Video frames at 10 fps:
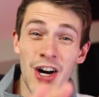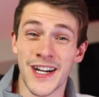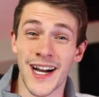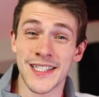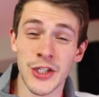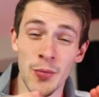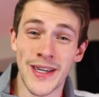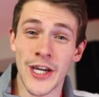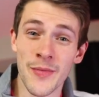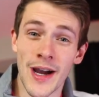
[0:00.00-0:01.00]
All right, guys, so I'm
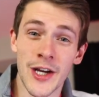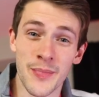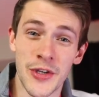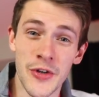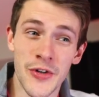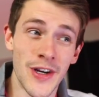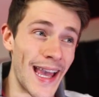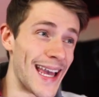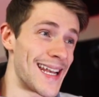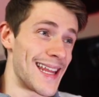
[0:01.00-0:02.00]
here at my computer,
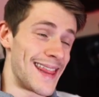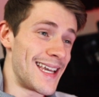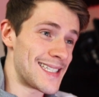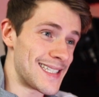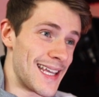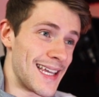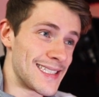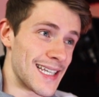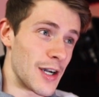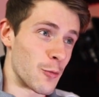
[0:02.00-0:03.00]
and this
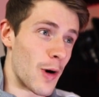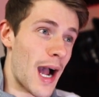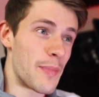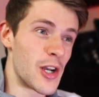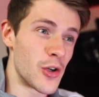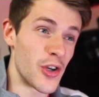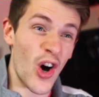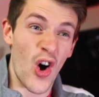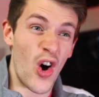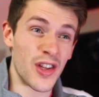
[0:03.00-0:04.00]
is Robinhood
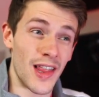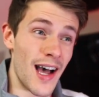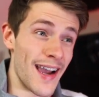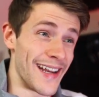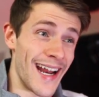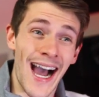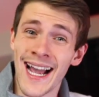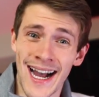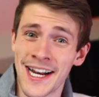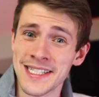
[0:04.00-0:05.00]
Online. And I
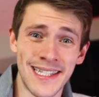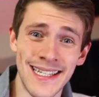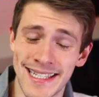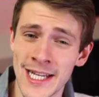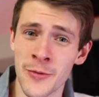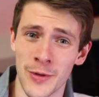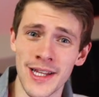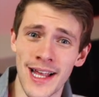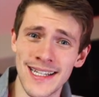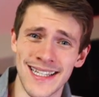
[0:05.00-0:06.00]
honestly didn't
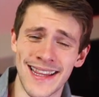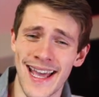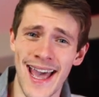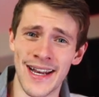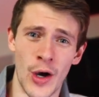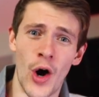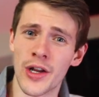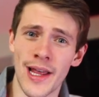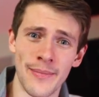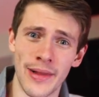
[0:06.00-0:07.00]
realize that they had an
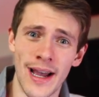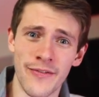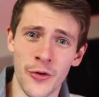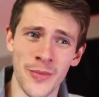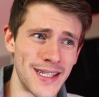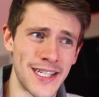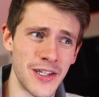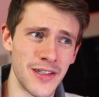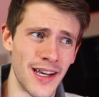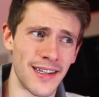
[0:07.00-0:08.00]
online platform
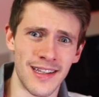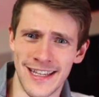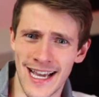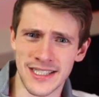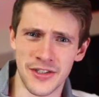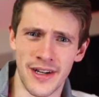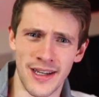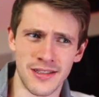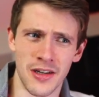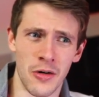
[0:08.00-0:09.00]
until like yesterday.
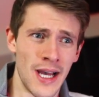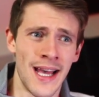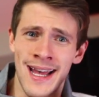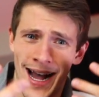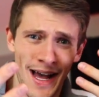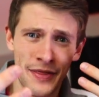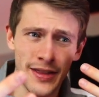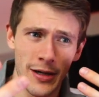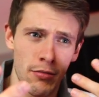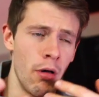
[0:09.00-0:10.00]
So I thought that.